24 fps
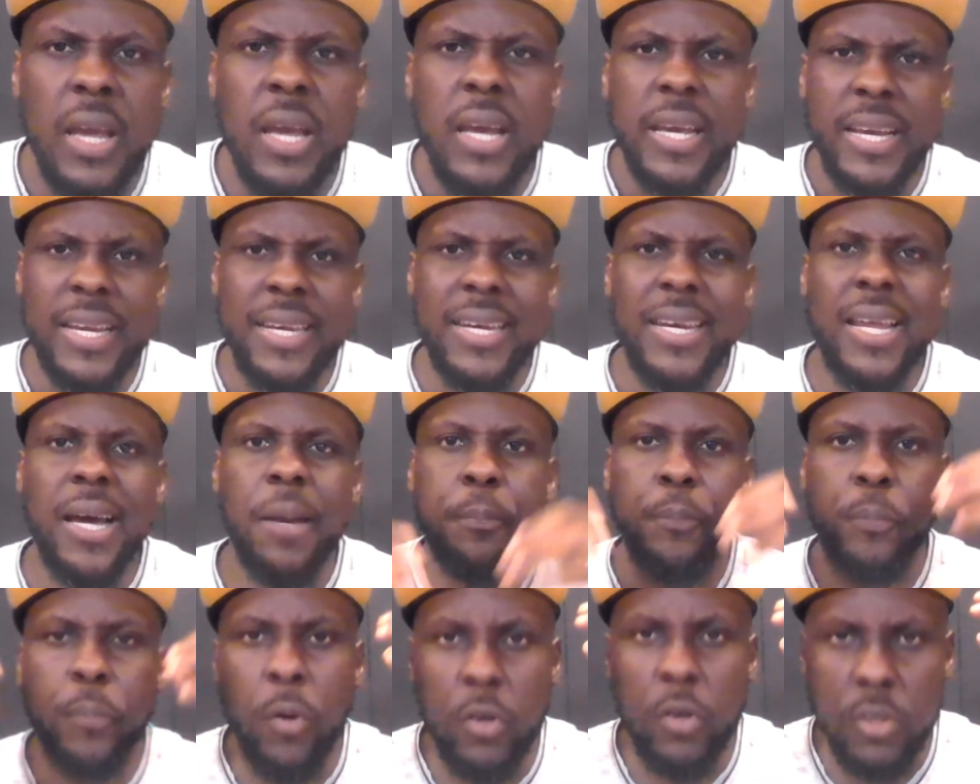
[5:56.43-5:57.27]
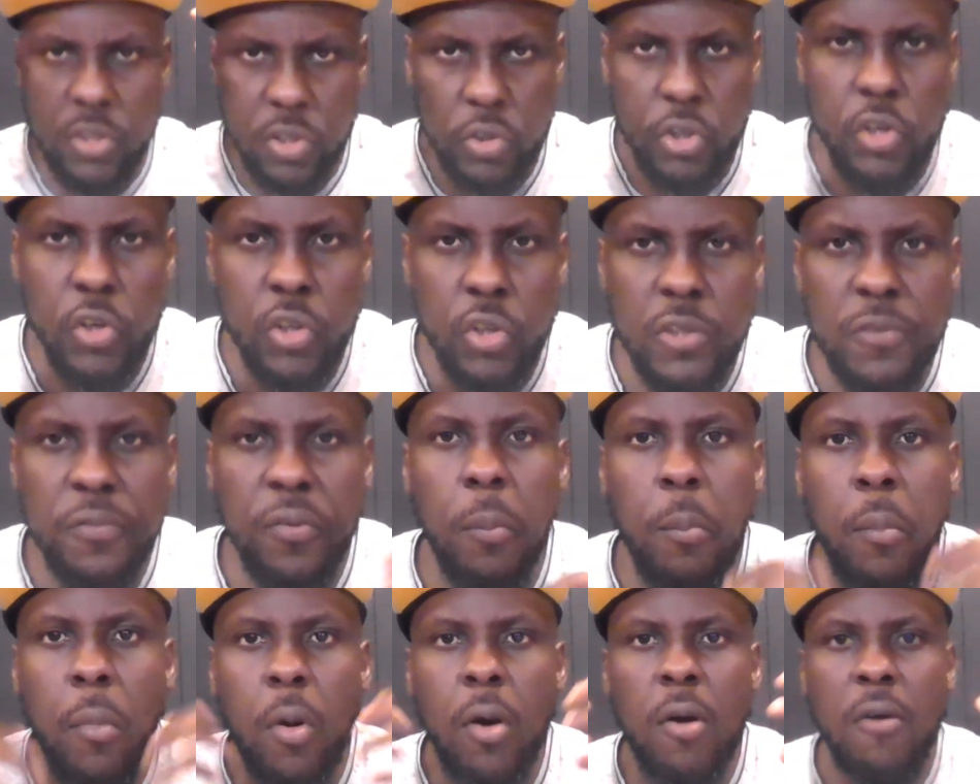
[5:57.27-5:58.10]
in that pursuit for
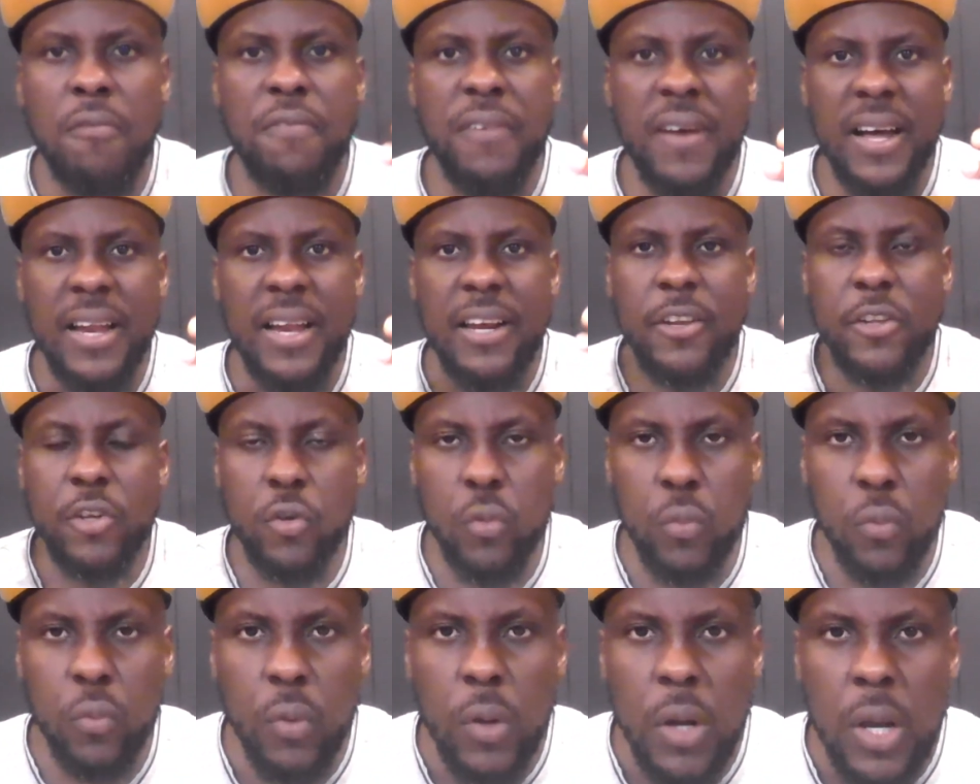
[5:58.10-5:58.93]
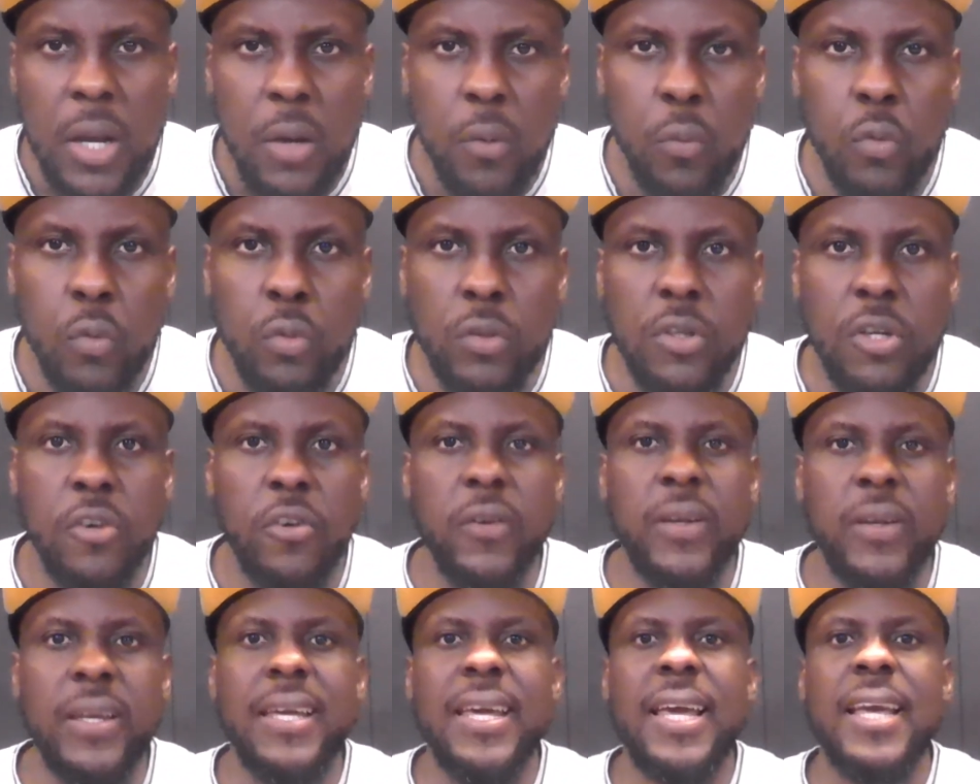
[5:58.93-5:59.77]
more value, would
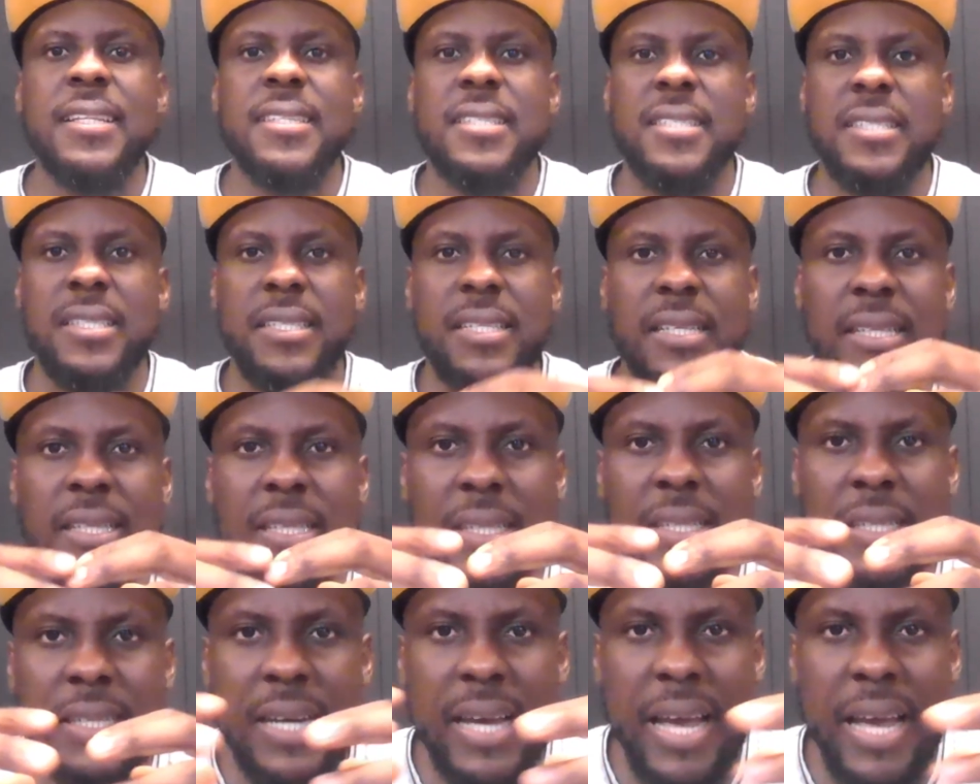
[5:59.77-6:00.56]
create the